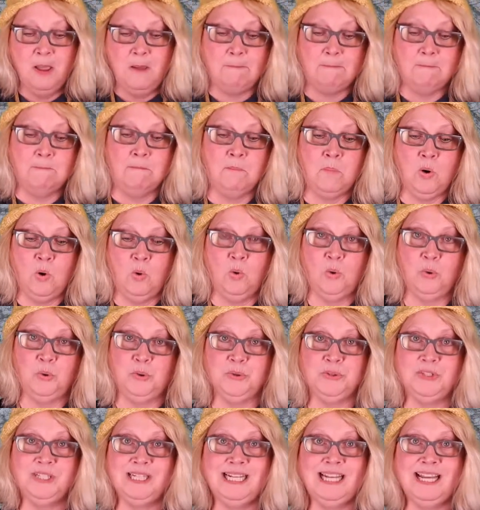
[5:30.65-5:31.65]

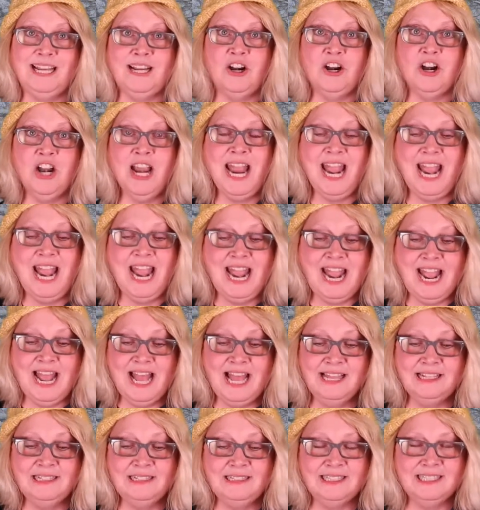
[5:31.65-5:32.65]
mold it in our
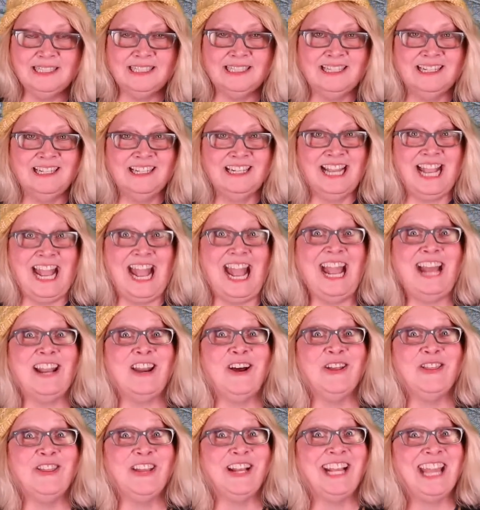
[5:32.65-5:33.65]
hands, and
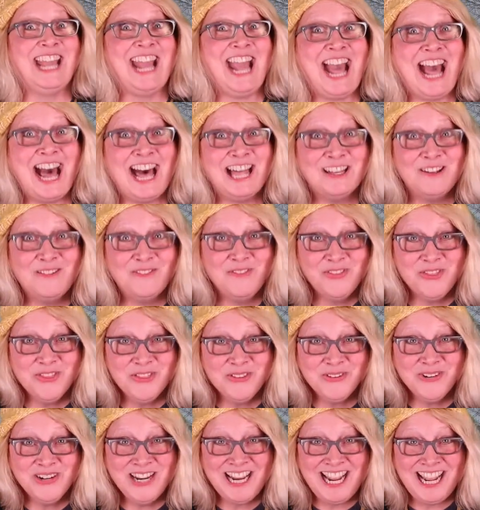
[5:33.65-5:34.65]
on the count of
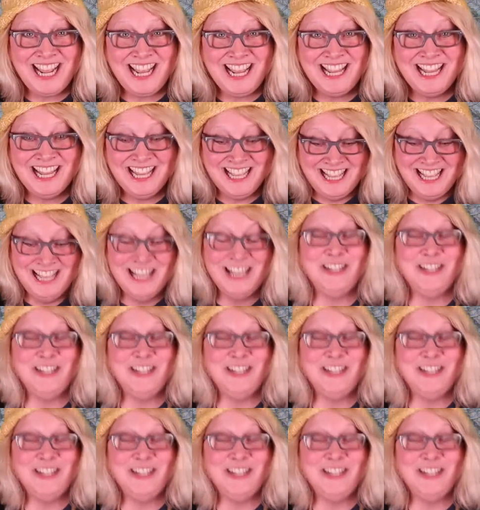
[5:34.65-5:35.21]
3,